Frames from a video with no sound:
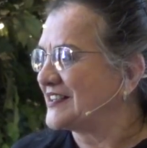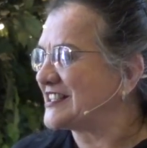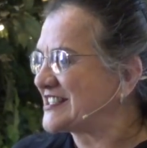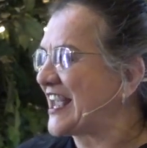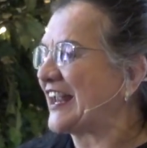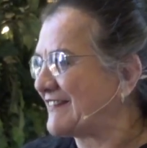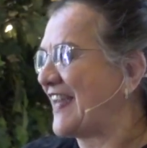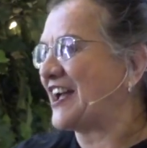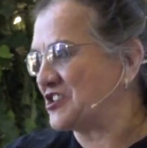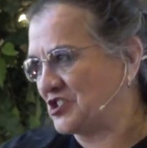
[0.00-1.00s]
to take
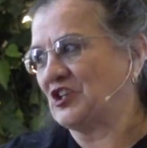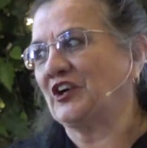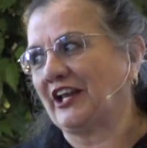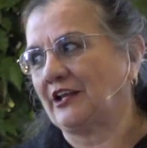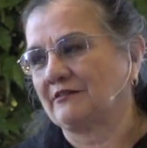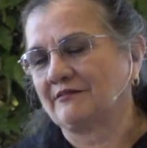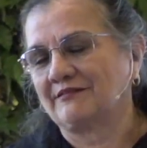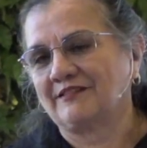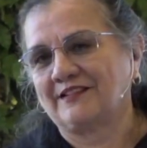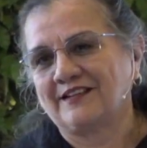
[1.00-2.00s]
that journey,
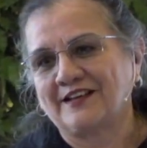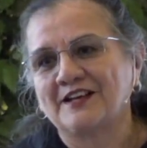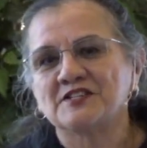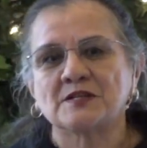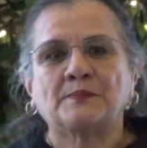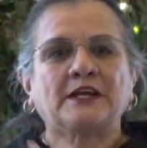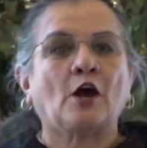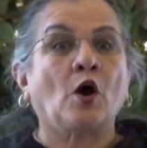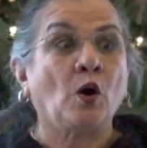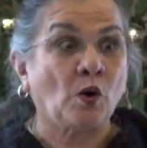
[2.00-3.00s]
to
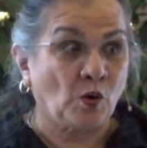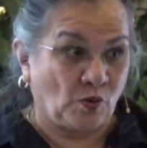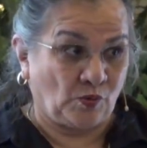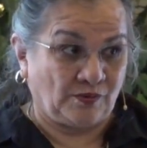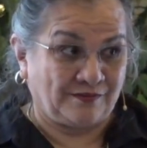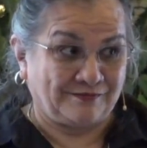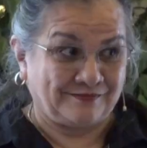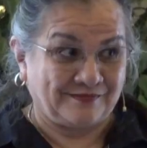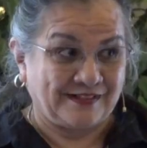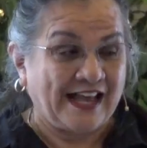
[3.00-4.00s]
be whole,
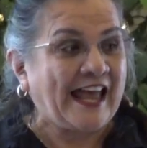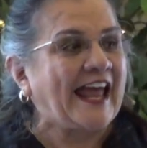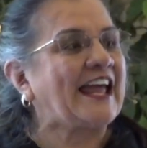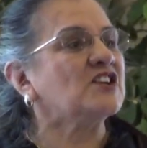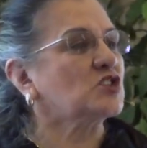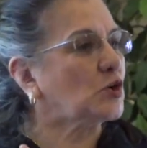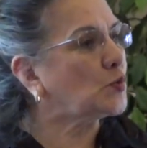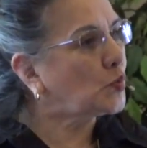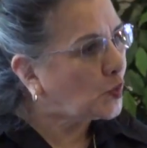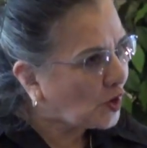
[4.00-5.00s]
and to
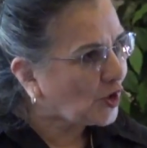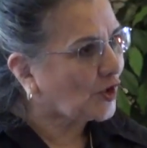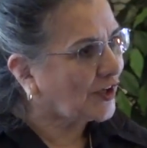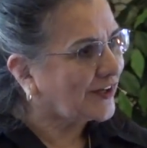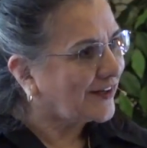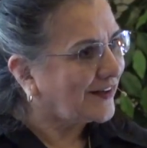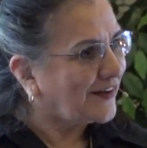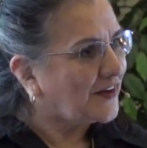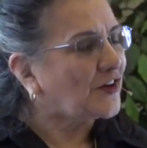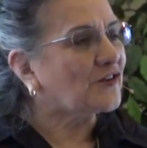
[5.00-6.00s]
work
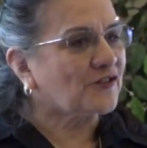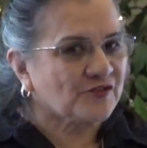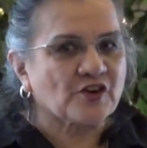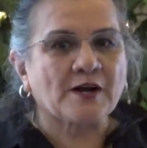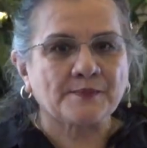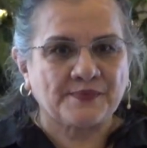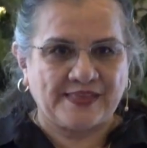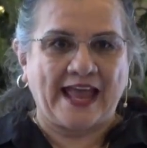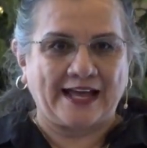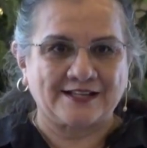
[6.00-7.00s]
from
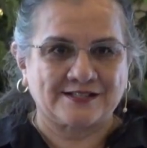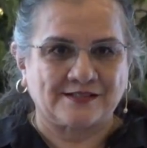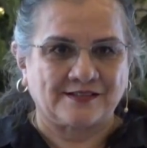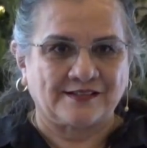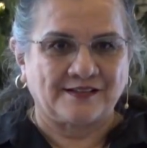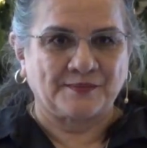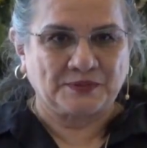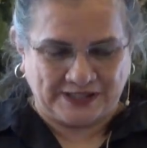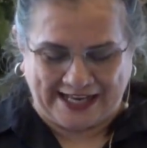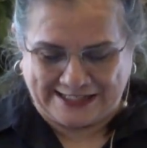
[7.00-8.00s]
that
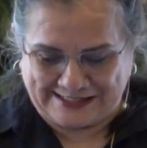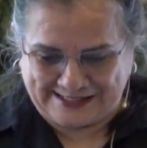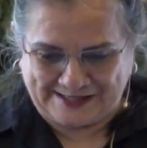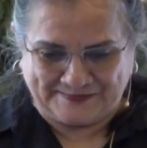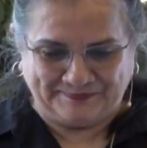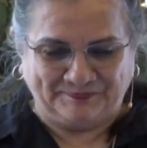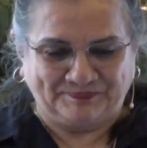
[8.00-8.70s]
place.